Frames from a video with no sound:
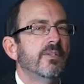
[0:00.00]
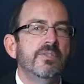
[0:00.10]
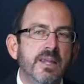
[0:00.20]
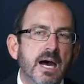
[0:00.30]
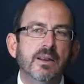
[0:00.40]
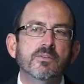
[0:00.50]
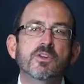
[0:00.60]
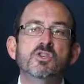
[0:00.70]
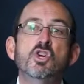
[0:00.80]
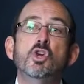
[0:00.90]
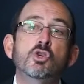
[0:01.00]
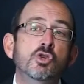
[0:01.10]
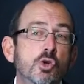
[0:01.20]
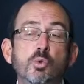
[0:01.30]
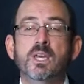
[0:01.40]
not this
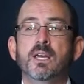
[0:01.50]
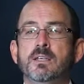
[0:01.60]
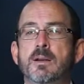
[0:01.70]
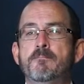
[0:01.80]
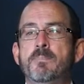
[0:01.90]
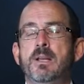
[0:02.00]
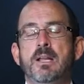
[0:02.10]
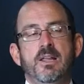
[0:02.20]
new kingdom,